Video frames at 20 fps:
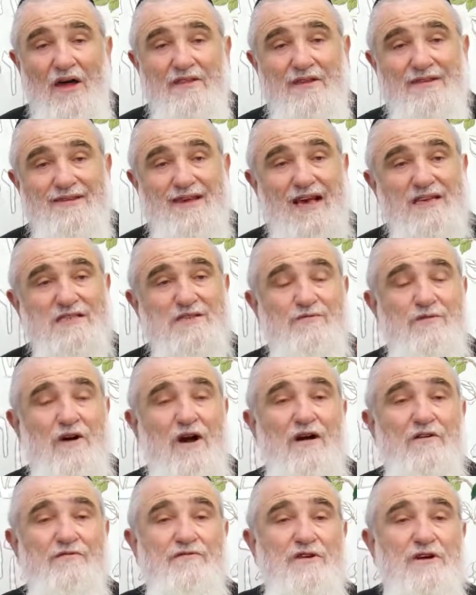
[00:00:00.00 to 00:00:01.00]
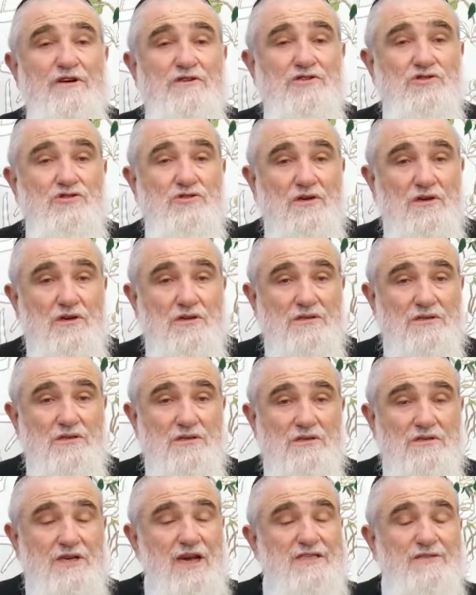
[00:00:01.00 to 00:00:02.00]
on Tesvav Sukkos,
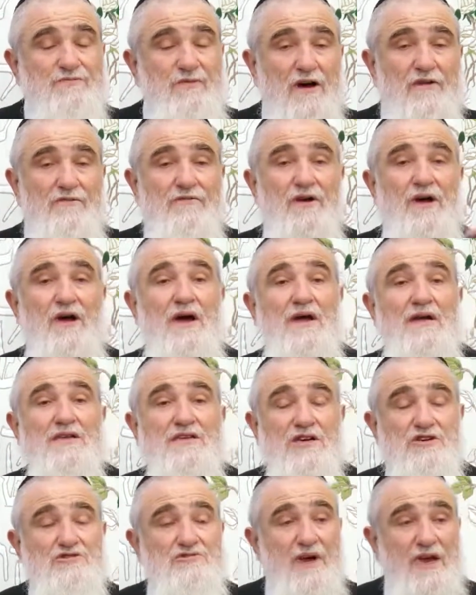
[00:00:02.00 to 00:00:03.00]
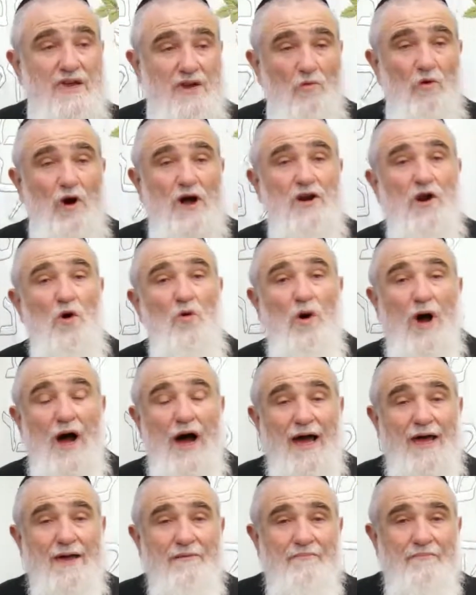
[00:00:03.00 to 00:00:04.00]
Tesvav Tishrei. You want to know
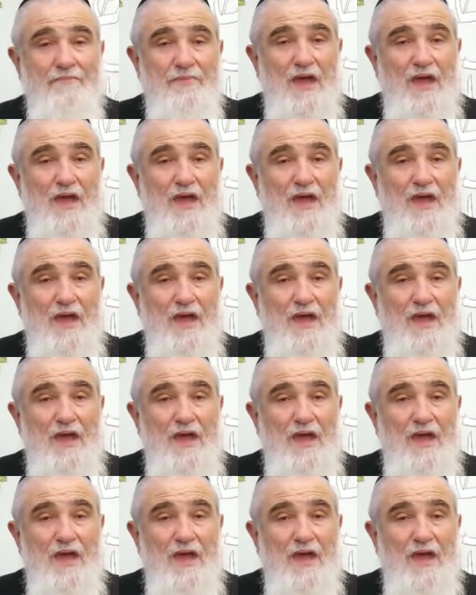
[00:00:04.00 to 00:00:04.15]
why?